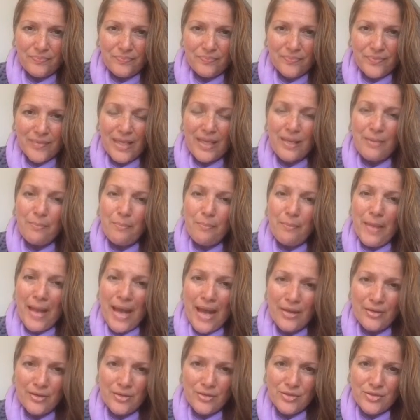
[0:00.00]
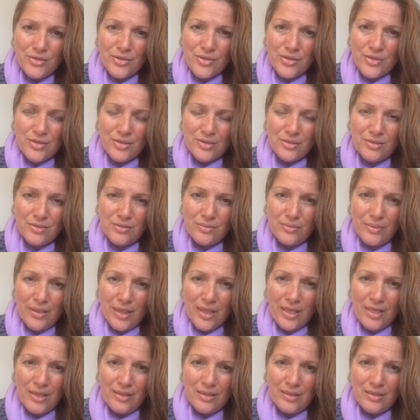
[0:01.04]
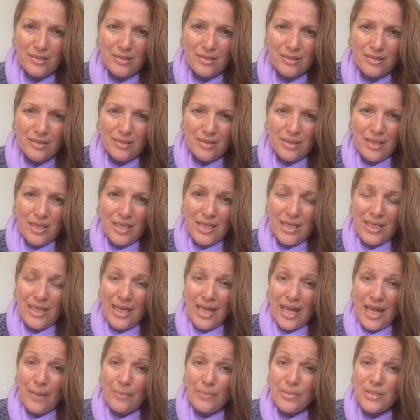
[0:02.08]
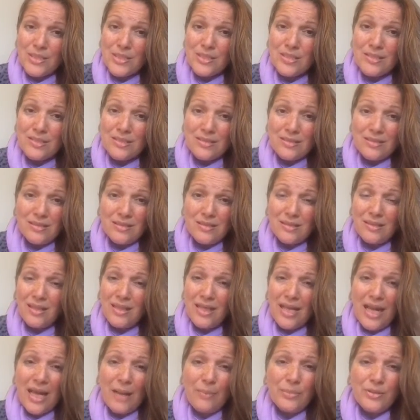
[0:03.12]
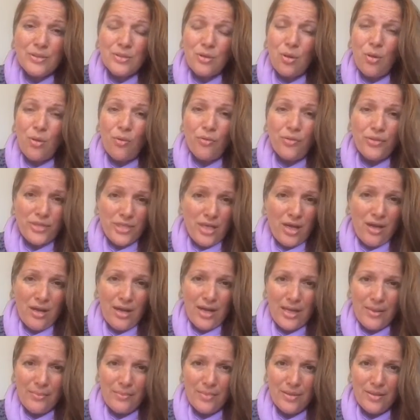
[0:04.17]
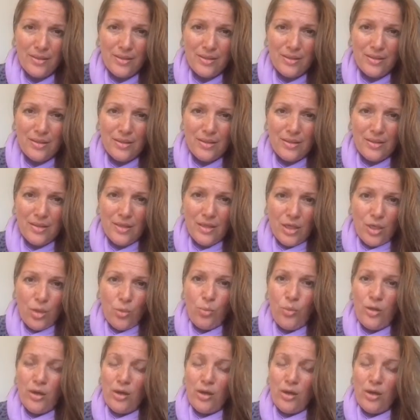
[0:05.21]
It matters, right? It happens all the time, where